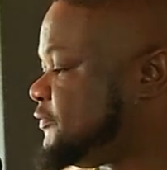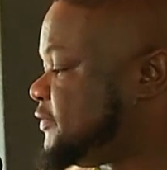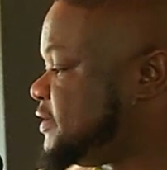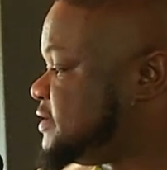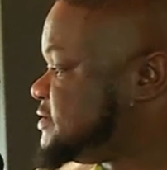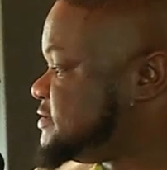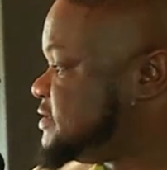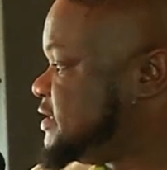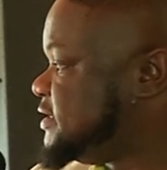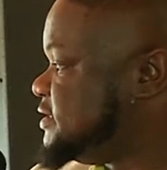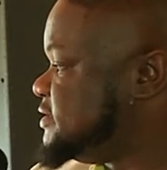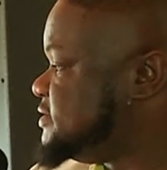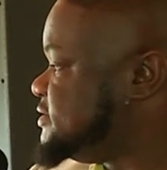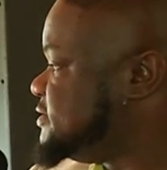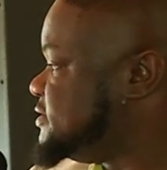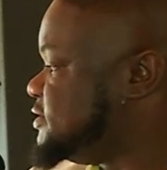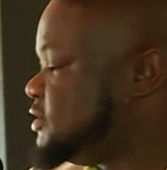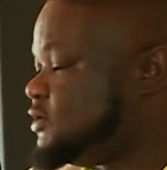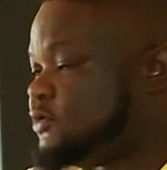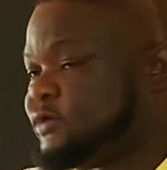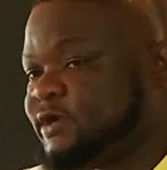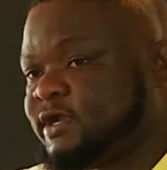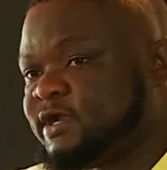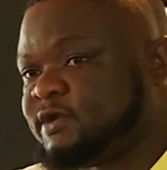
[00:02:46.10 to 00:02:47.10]
present,
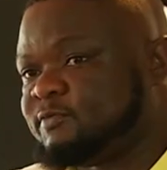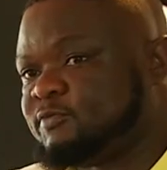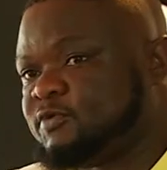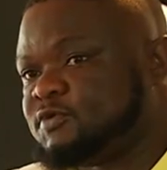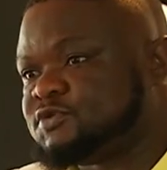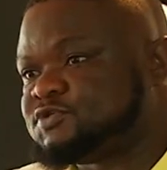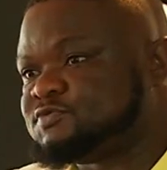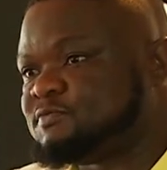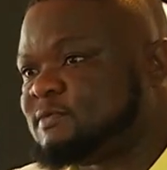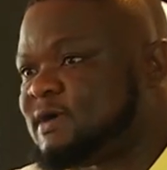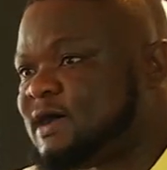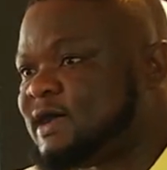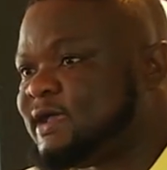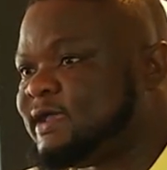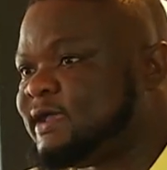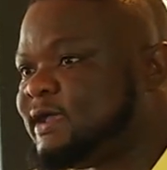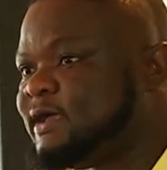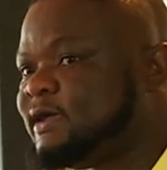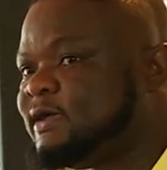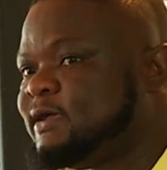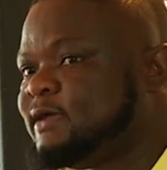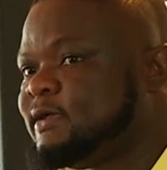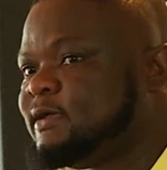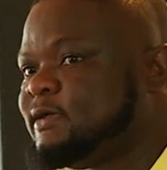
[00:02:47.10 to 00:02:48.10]
Honorable
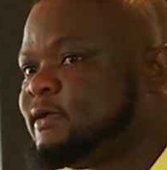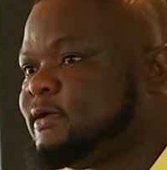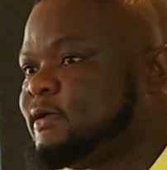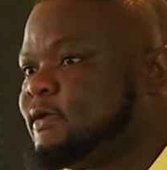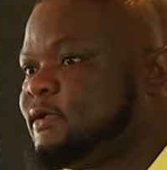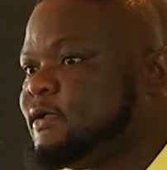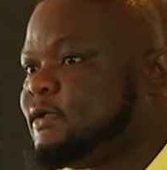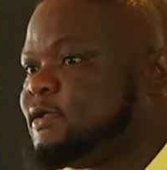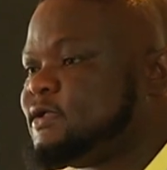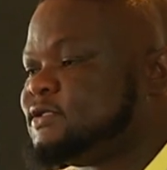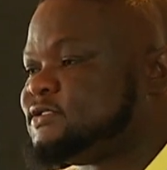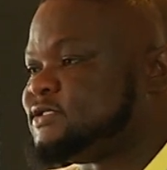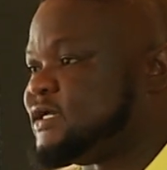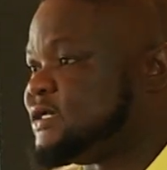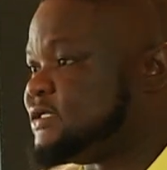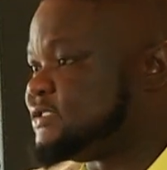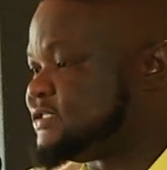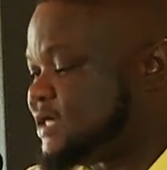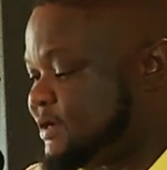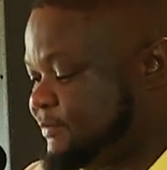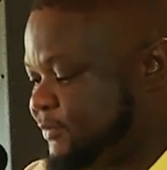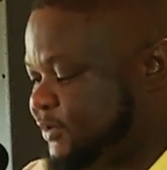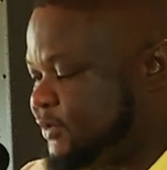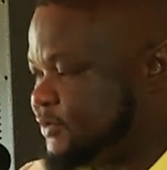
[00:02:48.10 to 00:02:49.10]
Shibaya, Change
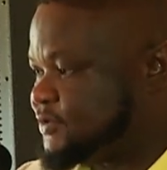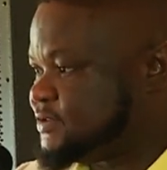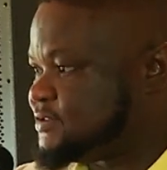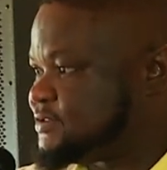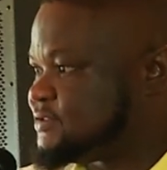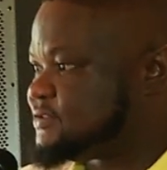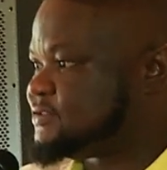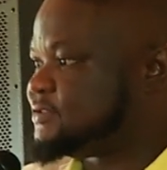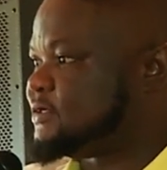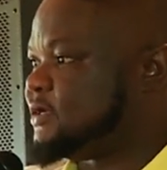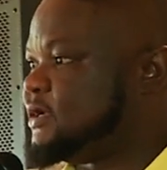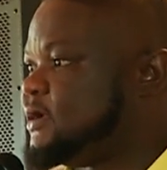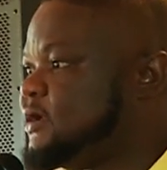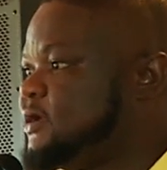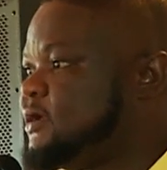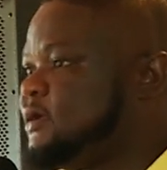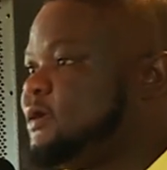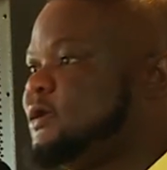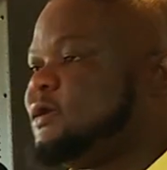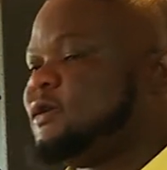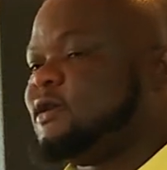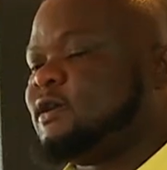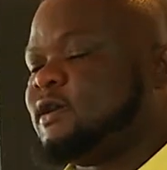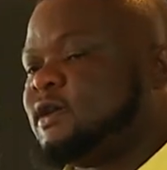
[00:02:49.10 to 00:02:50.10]
Champions,
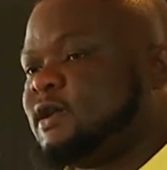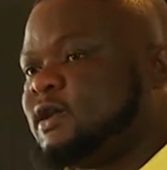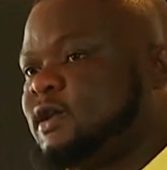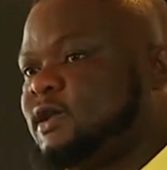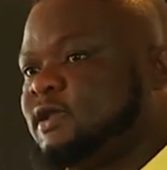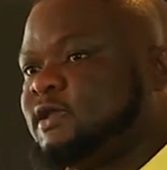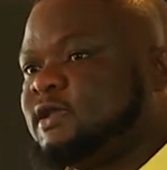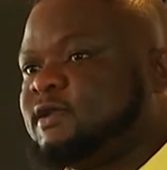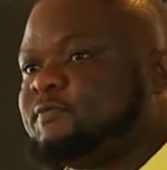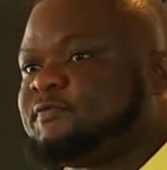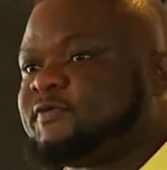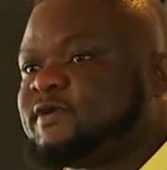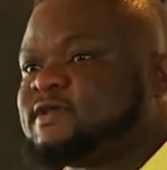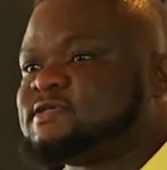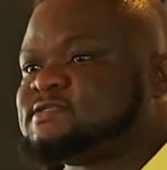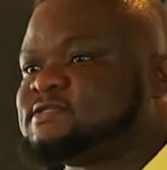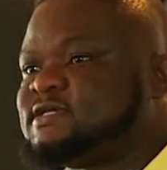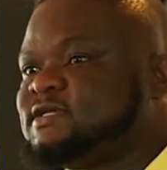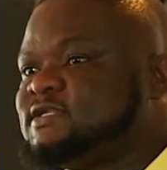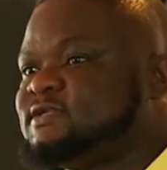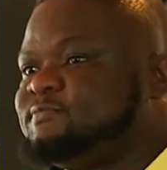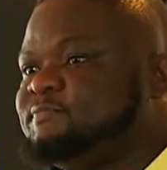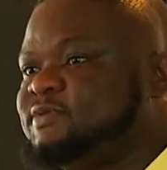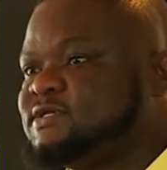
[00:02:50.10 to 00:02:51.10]
here
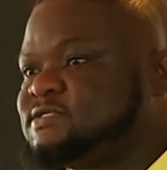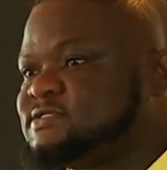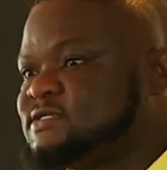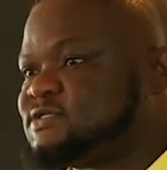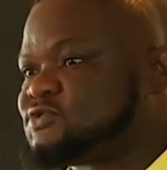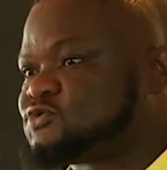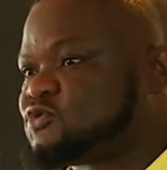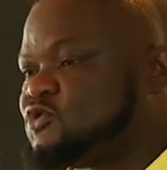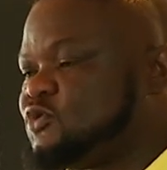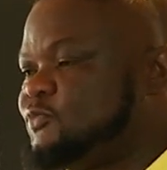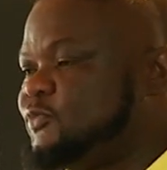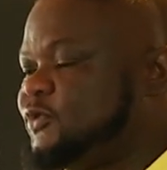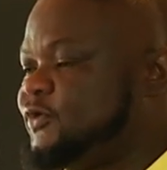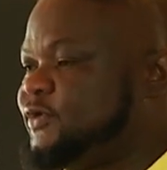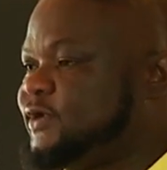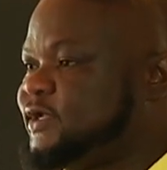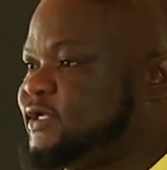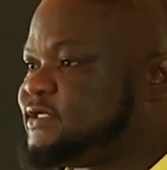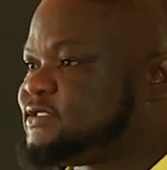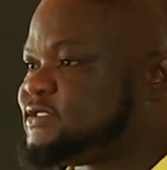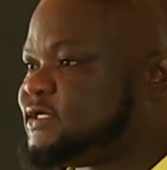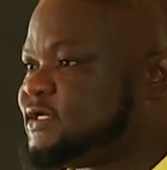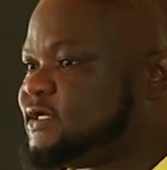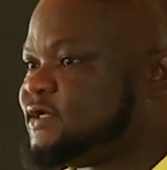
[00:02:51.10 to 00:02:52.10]
present, business
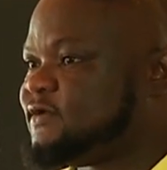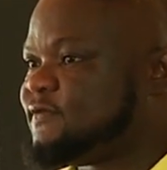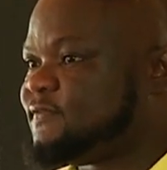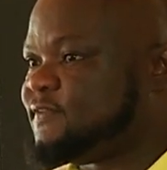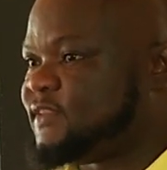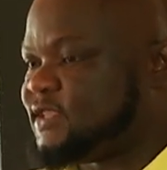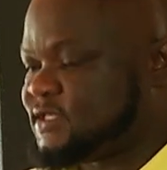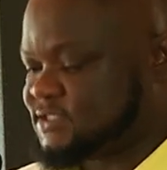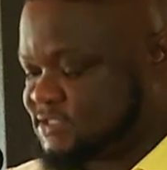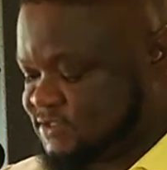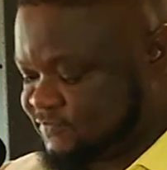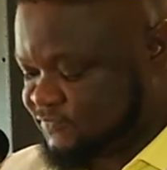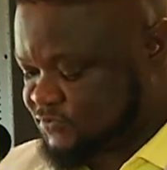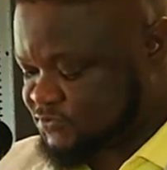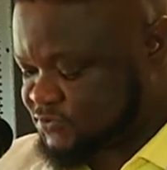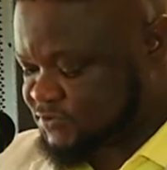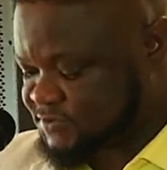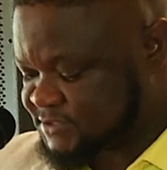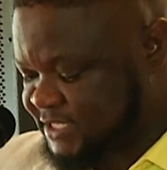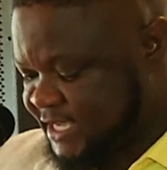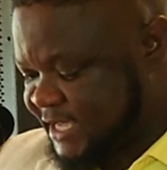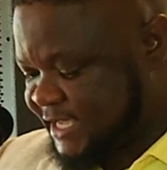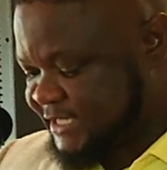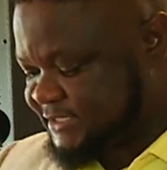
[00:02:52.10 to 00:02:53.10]
community, the civil
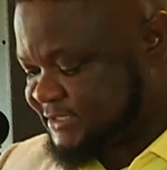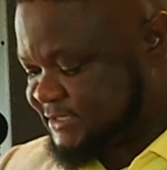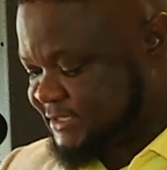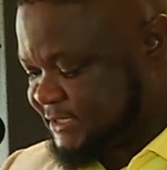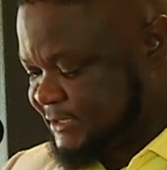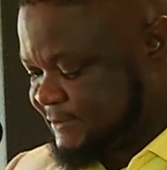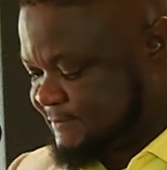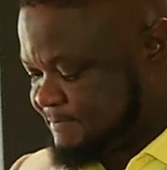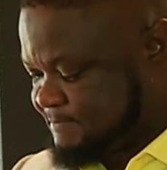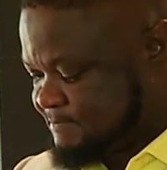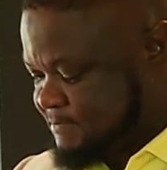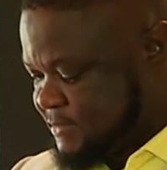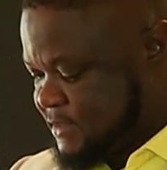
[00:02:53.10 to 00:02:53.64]
society,